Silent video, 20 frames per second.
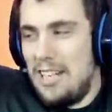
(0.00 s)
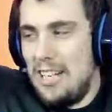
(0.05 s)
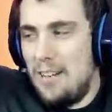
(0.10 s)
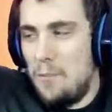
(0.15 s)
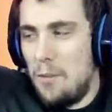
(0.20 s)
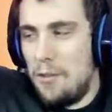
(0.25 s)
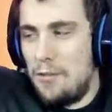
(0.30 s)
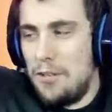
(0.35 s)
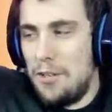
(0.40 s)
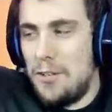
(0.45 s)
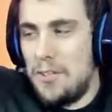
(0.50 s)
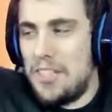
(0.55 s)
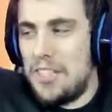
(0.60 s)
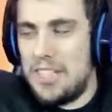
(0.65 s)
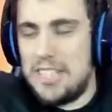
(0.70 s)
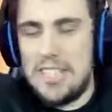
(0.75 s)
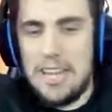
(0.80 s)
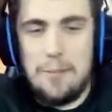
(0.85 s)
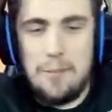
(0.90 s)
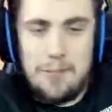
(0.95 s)
we're through to the
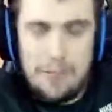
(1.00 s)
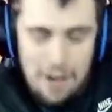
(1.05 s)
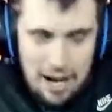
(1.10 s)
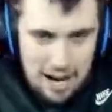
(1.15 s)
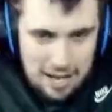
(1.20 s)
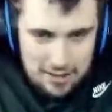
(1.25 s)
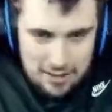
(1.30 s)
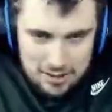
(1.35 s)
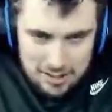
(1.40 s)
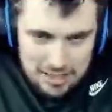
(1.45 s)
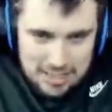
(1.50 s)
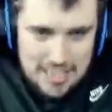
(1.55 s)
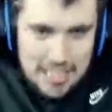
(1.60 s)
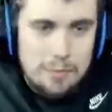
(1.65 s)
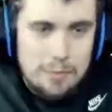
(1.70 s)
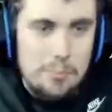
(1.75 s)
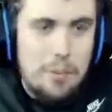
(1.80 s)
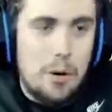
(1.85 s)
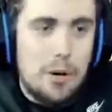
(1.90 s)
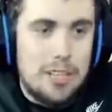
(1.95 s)
semi-finals, I
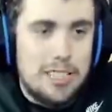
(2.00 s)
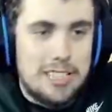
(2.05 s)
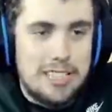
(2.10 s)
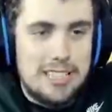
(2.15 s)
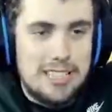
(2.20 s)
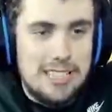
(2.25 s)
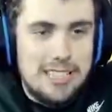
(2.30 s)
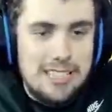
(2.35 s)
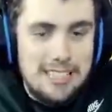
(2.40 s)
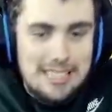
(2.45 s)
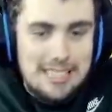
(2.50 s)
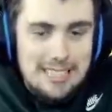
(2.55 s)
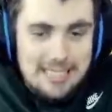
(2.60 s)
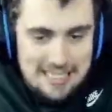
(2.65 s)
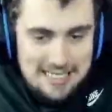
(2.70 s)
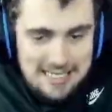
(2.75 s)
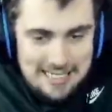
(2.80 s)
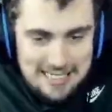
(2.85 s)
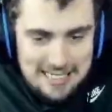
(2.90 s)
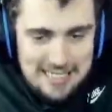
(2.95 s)
think, boys.
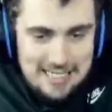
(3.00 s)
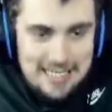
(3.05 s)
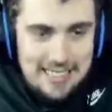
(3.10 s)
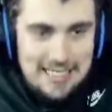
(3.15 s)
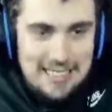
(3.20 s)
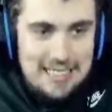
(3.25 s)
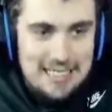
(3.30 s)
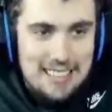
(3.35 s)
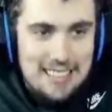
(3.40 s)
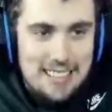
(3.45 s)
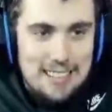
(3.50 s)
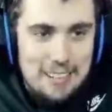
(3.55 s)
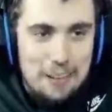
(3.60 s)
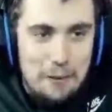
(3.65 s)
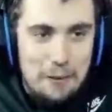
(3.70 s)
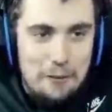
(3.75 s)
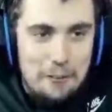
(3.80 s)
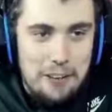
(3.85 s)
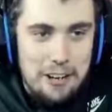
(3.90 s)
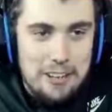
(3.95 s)

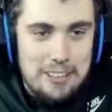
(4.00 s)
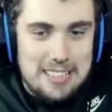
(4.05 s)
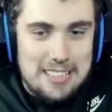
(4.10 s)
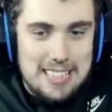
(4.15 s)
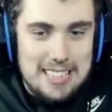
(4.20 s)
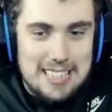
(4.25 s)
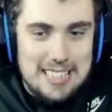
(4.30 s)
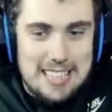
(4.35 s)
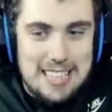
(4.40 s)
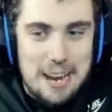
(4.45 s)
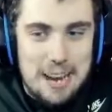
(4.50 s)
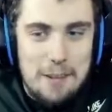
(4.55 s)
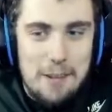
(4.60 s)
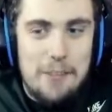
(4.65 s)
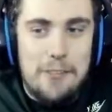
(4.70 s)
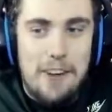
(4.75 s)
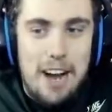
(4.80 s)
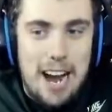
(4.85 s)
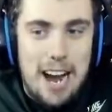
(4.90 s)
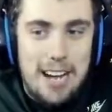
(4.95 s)
We're through to the
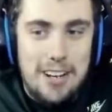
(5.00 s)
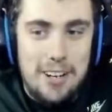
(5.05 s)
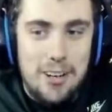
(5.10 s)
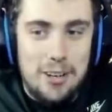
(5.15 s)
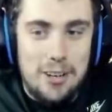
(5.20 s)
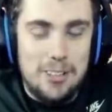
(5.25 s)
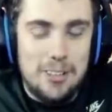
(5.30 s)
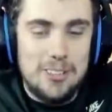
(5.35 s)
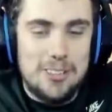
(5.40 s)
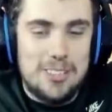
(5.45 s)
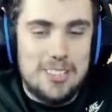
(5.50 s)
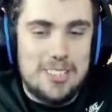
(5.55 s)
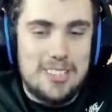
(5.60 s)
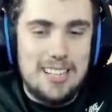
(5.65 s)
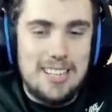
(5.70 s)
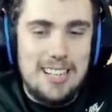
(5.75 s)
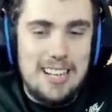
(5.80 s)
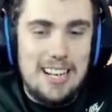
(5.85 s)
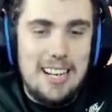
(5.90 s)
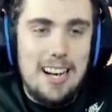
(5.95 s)
semi-finals
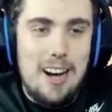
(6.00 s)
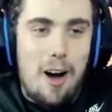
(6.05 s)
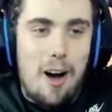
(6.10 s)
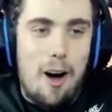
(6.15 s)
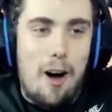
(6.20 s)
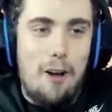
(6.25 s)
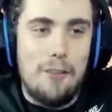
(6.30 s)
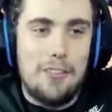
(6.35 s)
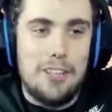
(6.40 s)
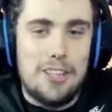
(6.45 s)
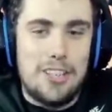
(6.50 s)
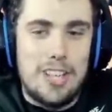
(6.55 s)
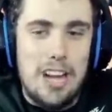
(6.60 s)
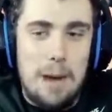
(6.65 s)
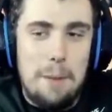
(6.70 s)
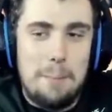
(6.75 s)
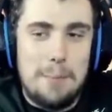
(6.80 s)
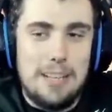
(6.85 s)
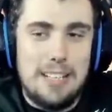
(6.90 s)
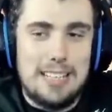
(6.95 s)
of the
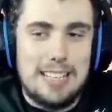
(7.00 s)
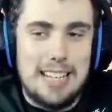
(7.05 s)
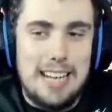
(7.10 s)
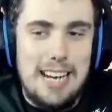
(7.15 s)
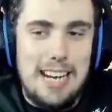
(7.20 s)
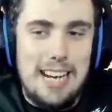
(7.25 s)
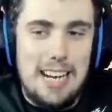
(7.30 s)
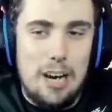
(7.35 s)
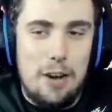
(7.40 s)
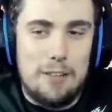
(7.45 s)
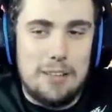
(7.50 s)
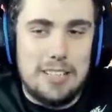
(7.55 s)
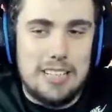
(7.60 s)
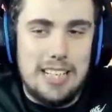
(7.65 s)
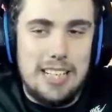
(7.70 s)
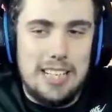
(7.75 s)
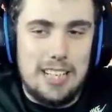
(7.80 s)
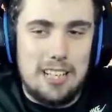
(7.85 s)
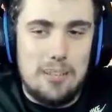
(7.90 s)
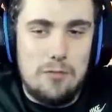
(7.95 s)
Champions League.
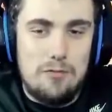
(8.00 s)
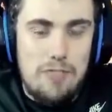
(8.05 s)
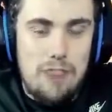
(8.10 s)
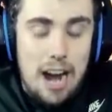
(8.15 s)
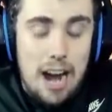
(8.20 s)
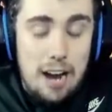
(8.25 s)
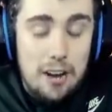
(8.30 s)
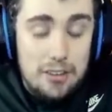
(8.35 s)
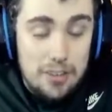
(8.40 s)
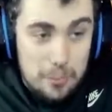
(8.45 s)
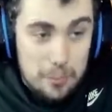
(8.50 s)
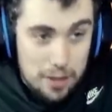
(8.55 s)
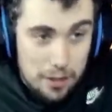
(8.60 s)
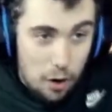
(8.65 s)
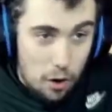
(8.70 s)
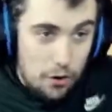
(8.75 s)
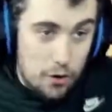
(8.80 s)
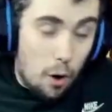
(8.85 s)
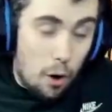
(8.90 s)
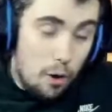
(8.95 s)
Obviously, the round that we
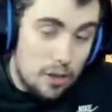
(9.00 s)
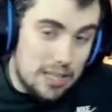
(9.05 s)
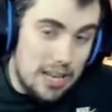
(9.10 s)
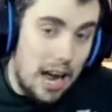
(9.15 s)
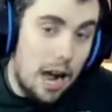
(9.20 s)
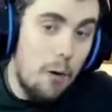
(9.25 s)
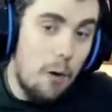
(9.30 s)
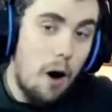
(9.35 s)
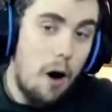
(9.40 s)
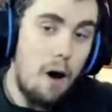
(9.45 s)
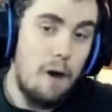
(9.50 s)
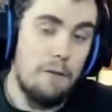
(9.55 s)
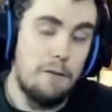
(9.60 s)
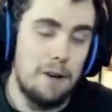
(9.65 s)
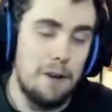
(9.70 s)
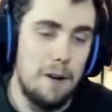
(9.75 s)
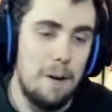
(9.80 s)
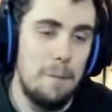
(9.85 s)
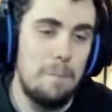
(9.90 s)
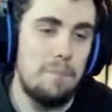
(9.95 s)
got knocked out
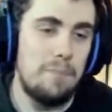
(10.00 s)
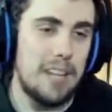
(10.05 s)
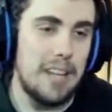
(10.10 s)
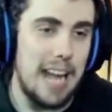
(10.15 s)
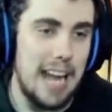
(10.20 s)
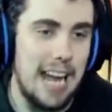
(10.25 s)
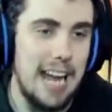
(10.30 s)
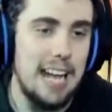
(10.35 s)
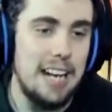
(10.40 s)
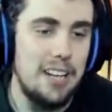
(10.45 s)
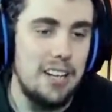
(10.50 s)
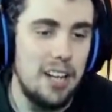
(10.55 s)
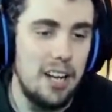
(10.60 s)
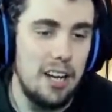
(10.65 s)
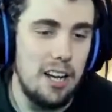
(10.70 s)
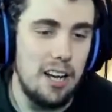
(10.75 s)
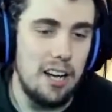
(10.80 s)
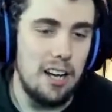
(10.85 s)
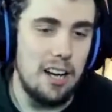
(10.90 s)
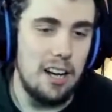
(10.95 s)
of in
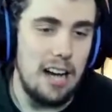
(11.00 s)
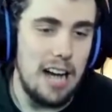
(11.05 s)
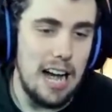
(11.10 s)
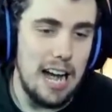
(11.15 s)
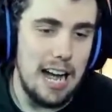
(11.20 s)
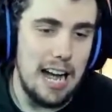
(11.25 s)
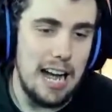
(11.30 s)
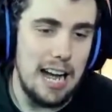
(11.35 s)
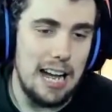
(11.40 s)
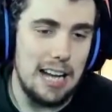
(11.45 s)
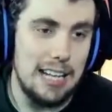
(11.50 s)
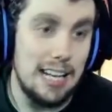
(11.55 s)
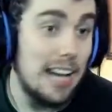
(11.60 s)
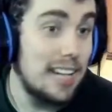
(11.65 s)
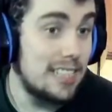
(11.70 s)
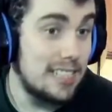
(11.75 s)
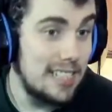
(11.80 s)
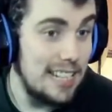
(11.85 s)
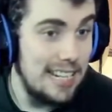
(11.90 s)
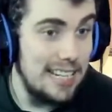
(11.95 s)
the
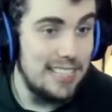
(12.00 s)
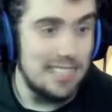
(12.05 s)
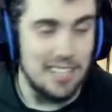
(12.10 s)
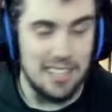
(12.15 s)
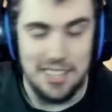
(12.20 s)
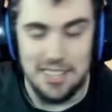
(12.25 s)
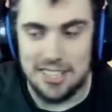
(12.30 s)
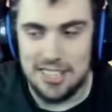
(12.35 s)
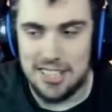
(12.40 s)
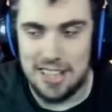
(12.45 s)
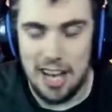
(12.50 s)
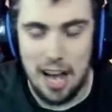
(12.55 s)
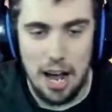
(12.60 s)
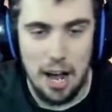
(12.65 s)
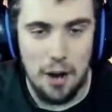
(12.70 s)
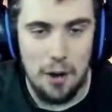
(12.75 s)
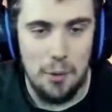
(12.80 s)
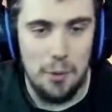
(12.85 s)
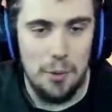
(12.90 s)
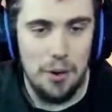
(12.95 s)
last season.
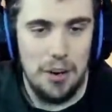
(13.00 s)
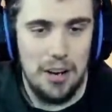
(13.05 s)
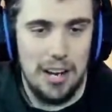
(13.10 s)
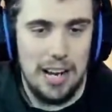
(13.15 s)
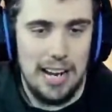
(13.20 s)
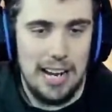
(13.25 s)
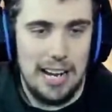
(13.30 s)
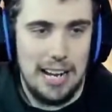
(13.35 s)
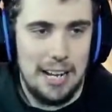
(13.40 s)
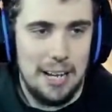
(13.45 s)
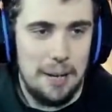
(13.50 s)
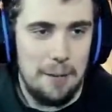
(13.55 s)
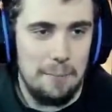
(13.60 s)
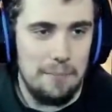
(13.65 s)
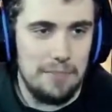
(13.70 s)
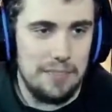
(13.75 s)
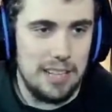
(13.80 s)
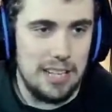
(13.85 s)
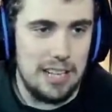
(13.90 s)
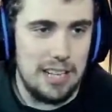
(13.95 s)
So,
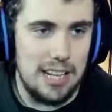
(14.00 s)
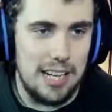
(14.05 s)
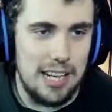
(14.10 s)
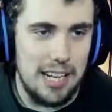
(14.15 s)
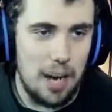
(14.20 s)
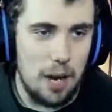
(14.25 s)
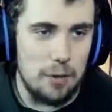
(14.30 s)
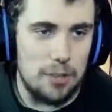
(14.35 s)
you know,